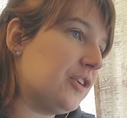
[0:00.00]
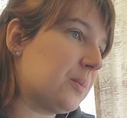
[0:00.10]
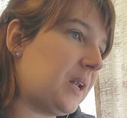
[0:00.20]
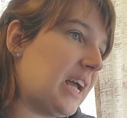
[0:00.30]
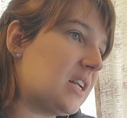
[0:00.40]
your
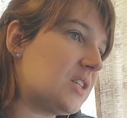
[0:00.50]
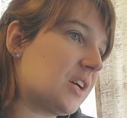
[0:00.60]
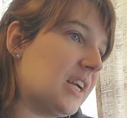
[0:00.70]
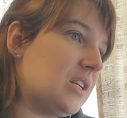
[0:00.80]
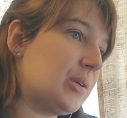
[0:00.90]
plans are
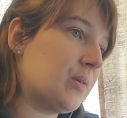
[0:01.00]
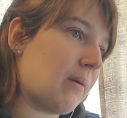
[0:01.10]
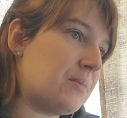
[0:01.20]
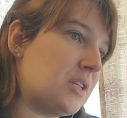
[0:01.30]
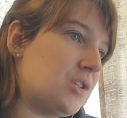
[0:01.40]

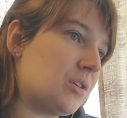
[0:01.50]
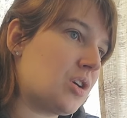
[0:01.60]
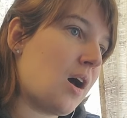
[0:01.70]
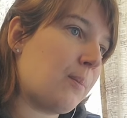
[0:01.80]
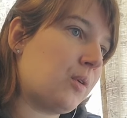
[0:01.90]
interrupted, your
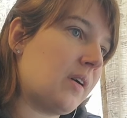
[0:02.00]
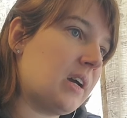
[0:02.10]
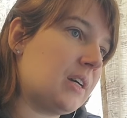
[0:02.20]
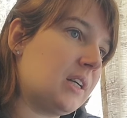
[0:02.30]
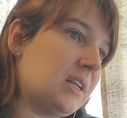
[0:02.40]
top
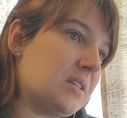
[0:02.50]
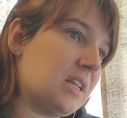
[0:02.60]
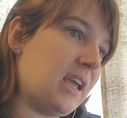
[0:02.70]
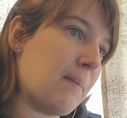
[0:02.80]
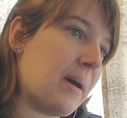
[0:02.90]
priority is to
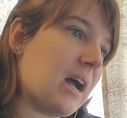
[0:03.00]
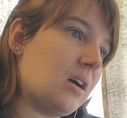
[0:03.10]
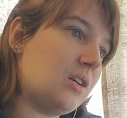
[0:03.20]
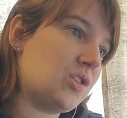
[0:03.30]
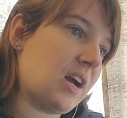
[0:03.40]
get back
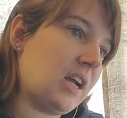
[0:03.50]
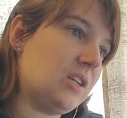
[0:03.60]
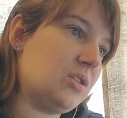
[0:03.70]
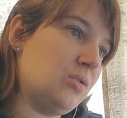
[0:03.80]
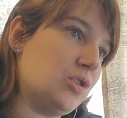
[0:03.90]
on track as
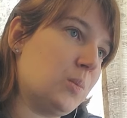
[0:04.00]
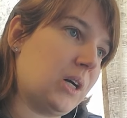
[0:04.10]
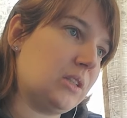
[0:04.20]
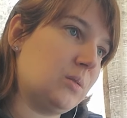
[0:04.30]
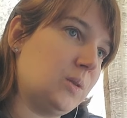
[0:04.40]
soon as
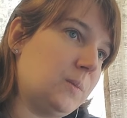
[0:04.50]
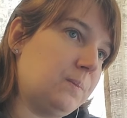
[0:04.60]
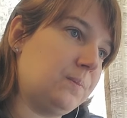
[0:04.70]
possible.